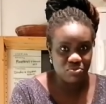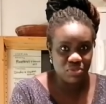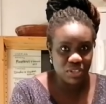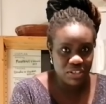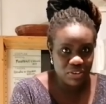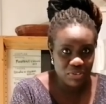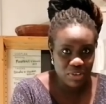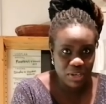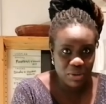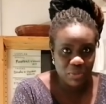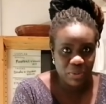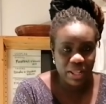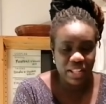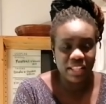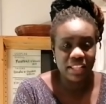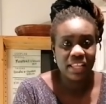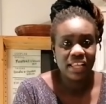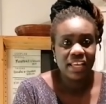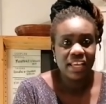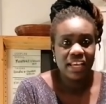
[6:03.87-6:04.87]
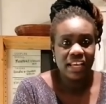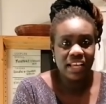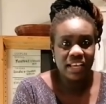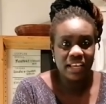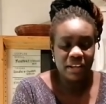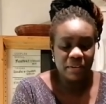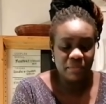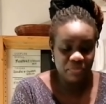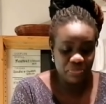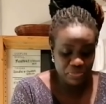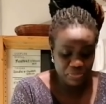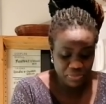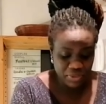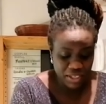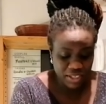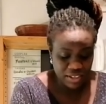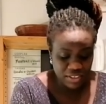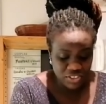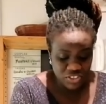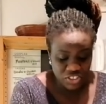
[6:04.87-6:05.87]
really really well um,
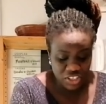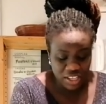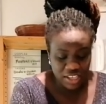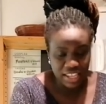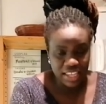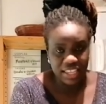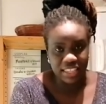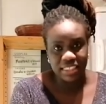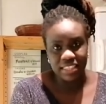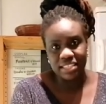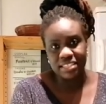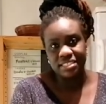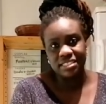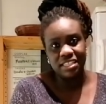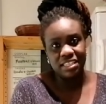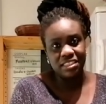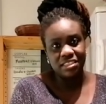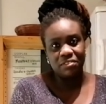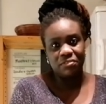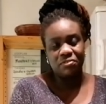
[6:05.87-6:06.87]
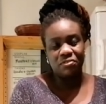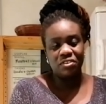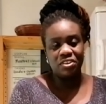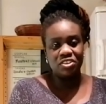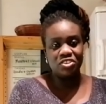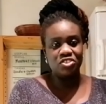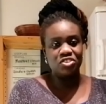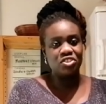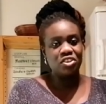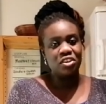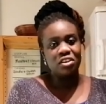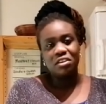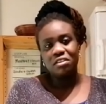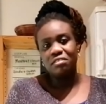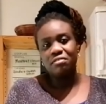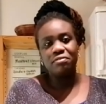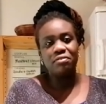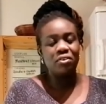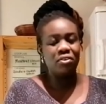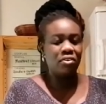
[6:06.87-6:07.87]
in a jar like this in the fridge
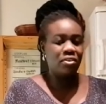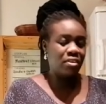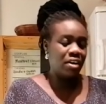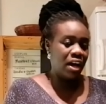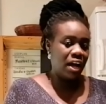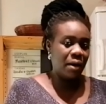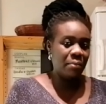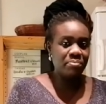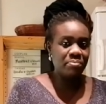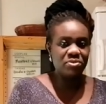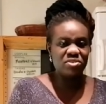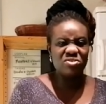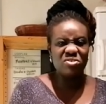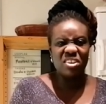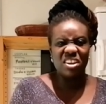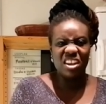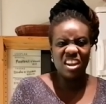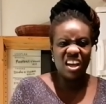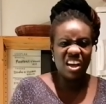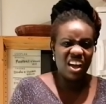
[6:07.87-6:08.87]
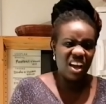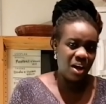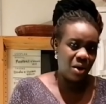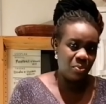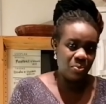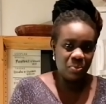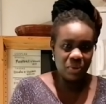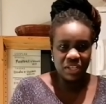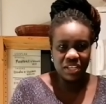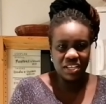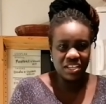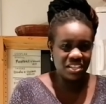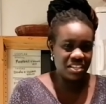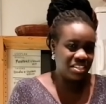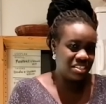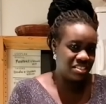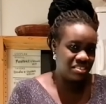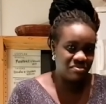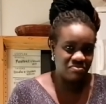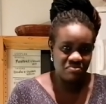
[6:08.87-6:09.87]
for up to a week,
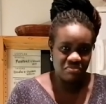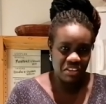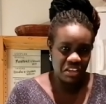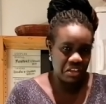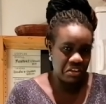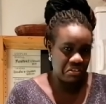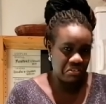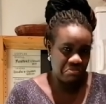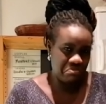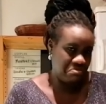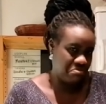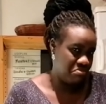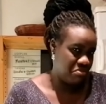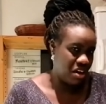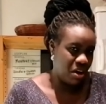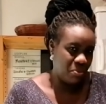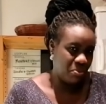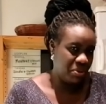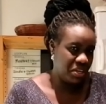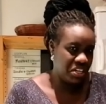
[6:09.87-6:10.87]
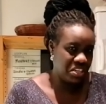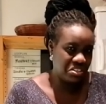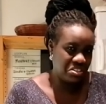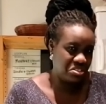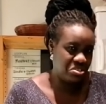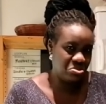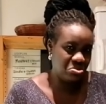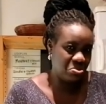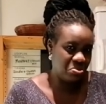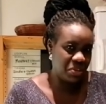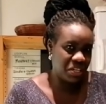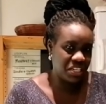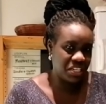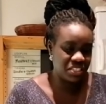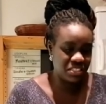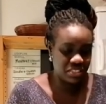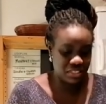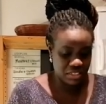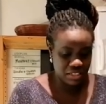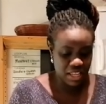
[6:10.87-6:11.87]
a week, two
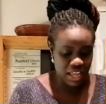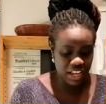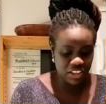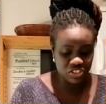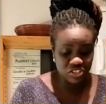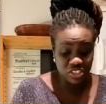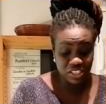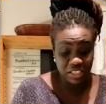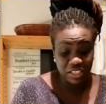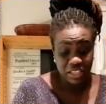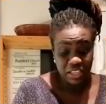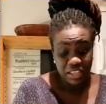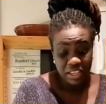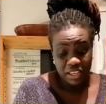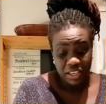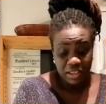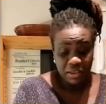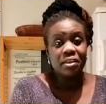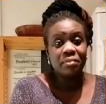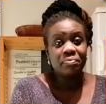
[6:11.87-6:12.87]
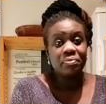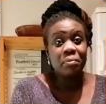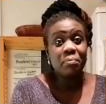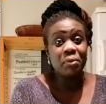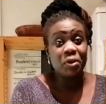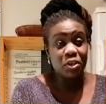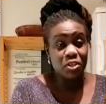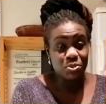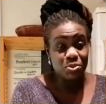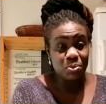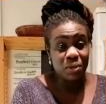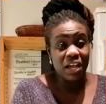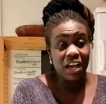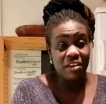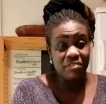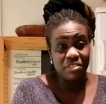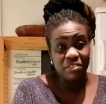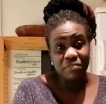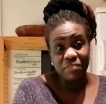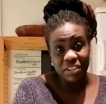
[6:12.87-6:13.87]
weeks actually, because we
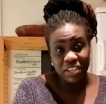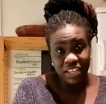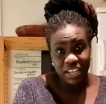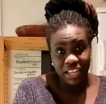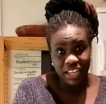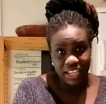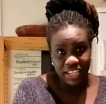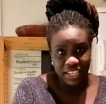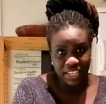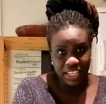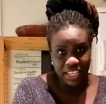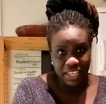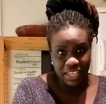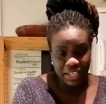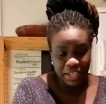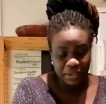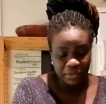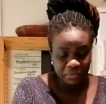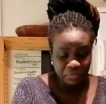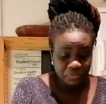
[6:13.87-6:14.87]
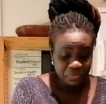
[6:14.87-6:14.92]
have the vinegar in here.